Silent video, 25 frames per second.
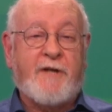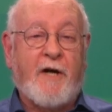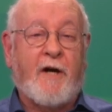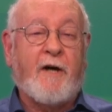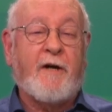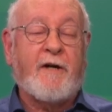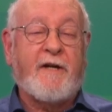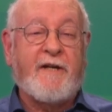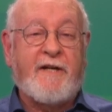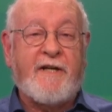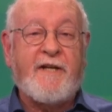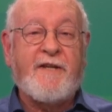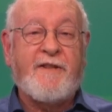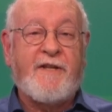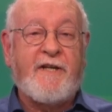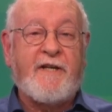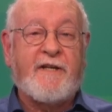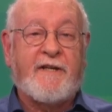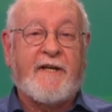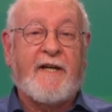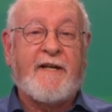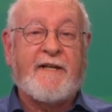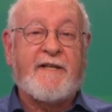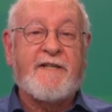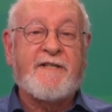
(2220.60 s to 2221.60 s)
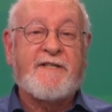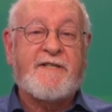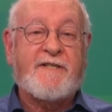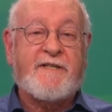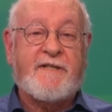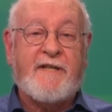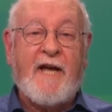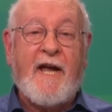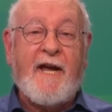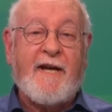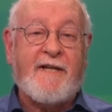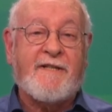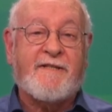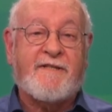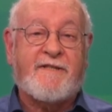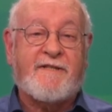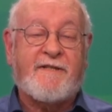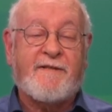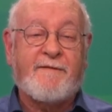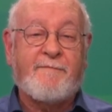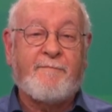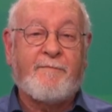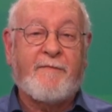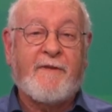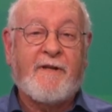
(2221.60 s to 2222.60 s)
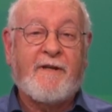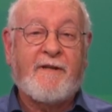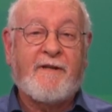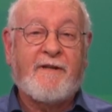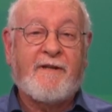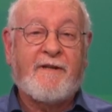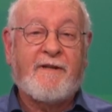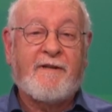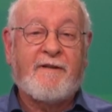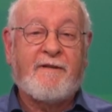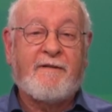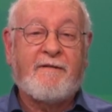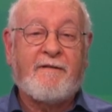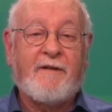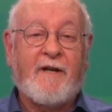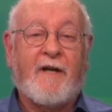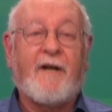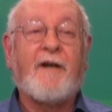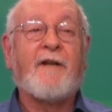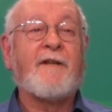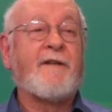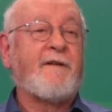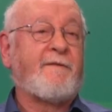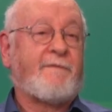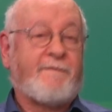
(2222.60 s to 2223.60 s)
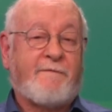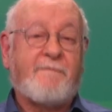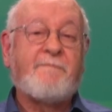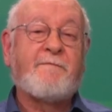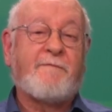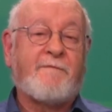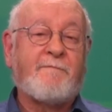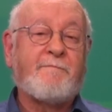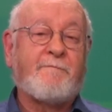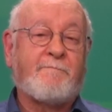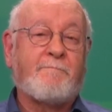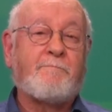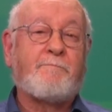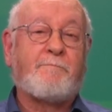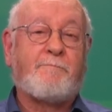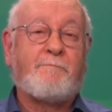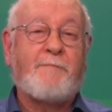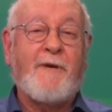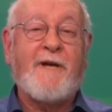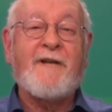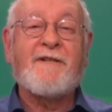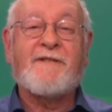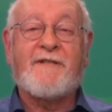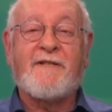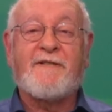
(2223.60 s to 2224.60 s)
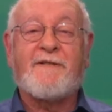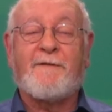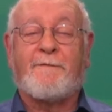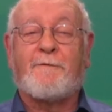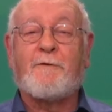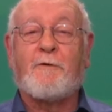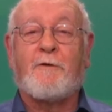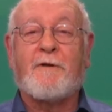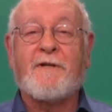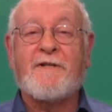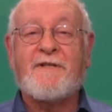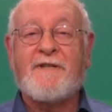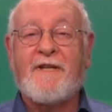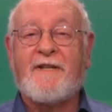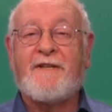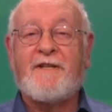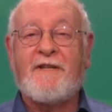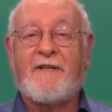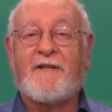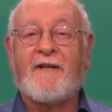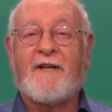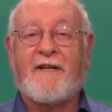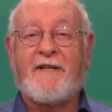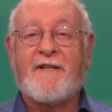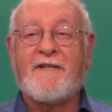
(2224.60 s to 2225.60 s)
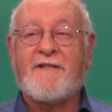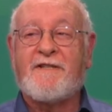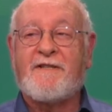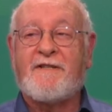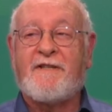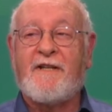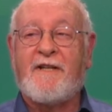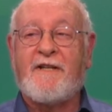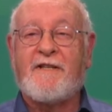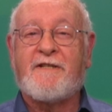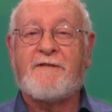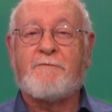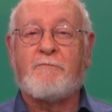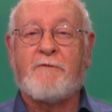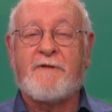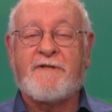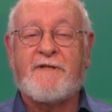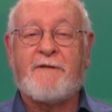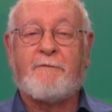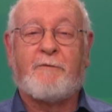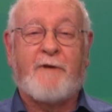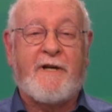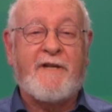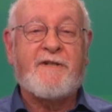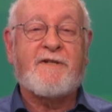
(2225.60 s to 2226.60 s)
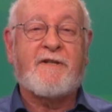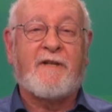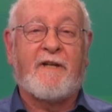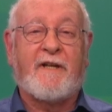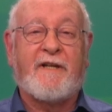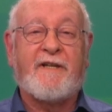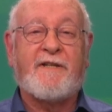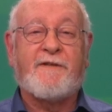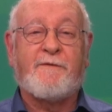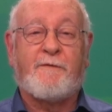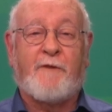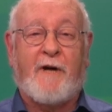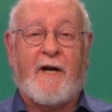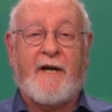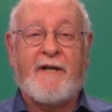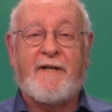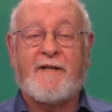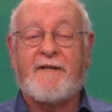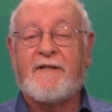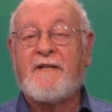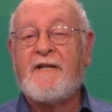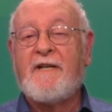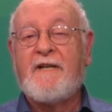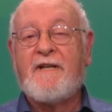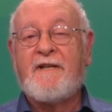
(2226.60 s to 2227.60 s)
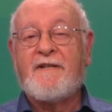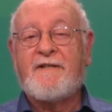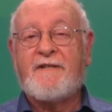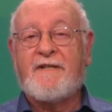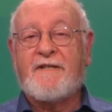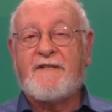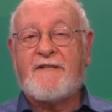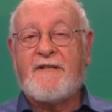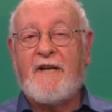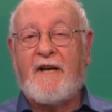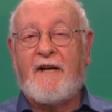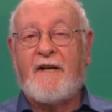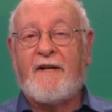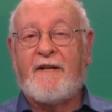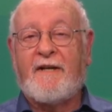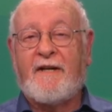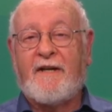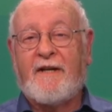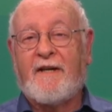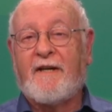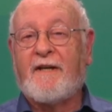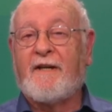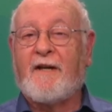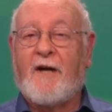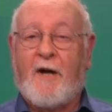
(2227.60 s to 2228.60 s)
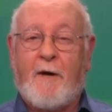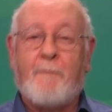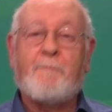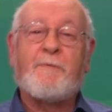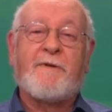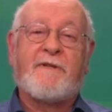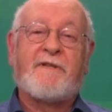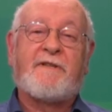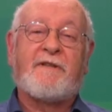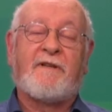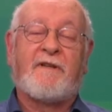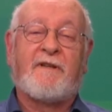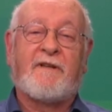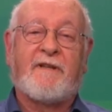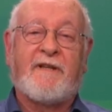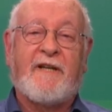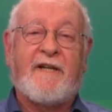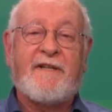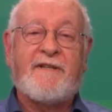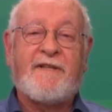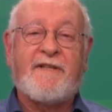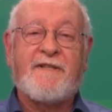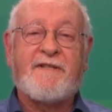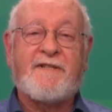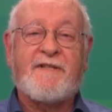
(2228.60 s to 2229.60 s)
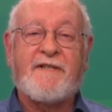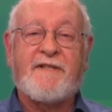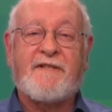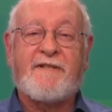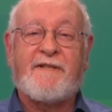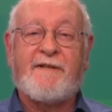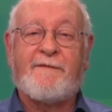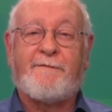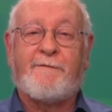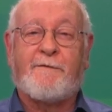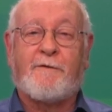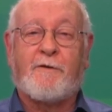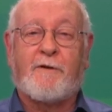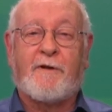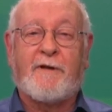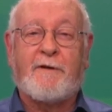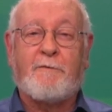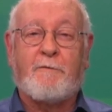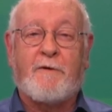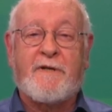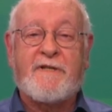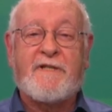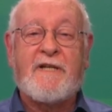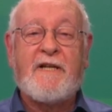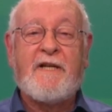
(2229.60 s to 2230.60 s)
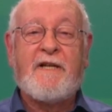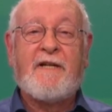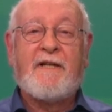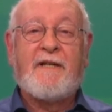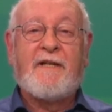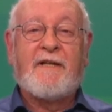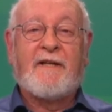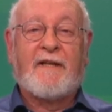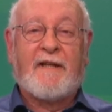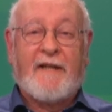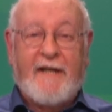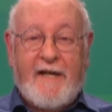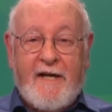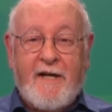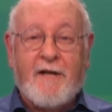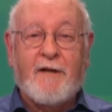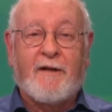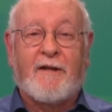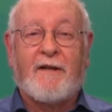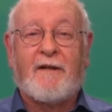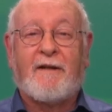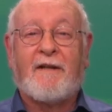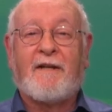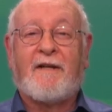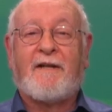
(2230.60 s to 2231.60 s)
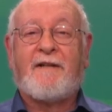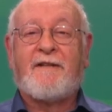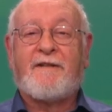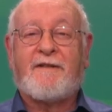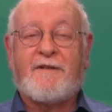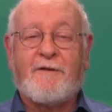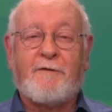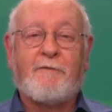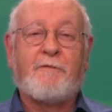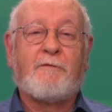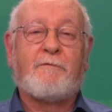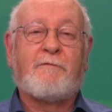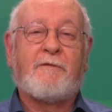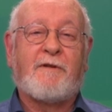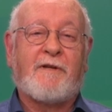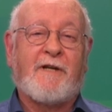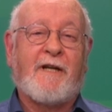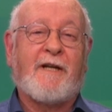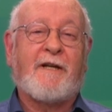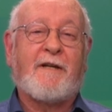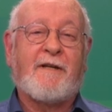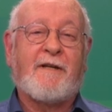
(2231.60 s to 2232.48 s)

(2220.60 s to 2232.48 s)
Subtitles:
targeting the United States, on the basis, of course, that the United States was a racially divided society, and up until 1964 it was legal to